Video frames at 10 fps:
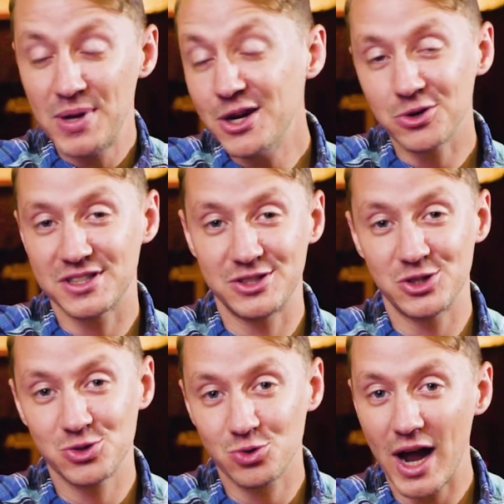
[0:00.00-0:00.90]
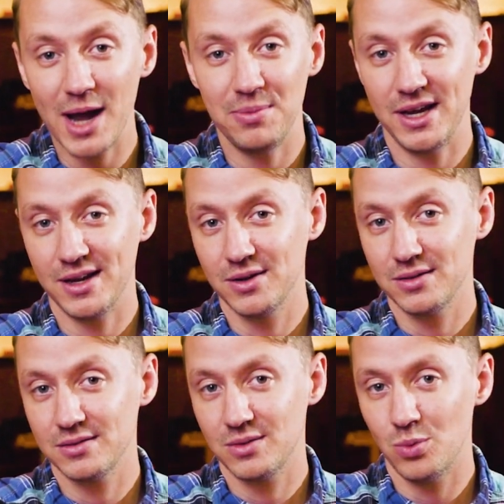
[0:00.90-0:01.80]
Peter is describing
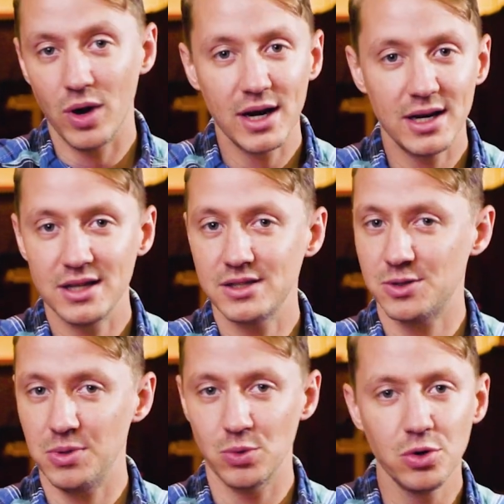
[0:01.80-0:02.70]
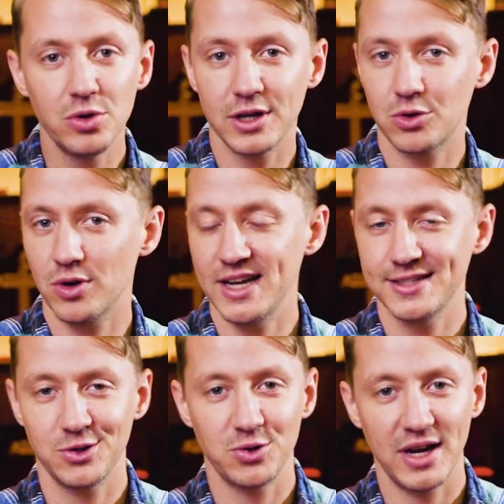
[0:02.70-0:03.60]
what it is to be rooted in
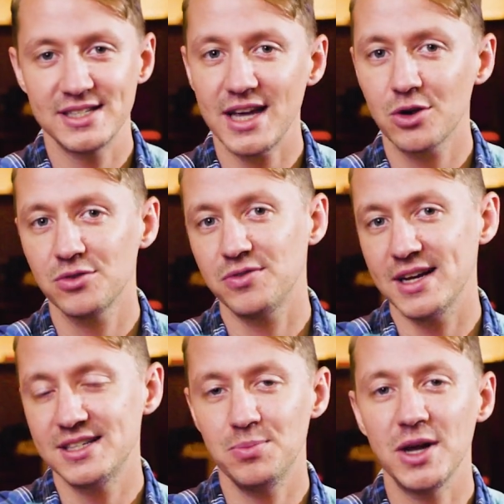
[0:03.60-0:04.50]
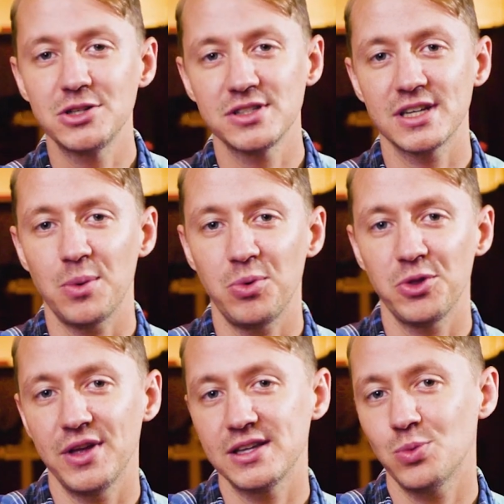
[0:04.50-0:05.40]
Christ and Christ's sacrifice, he mentions a couple
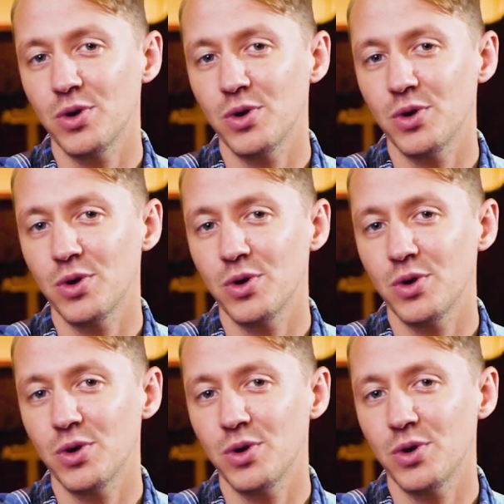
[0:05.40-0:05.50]
of things.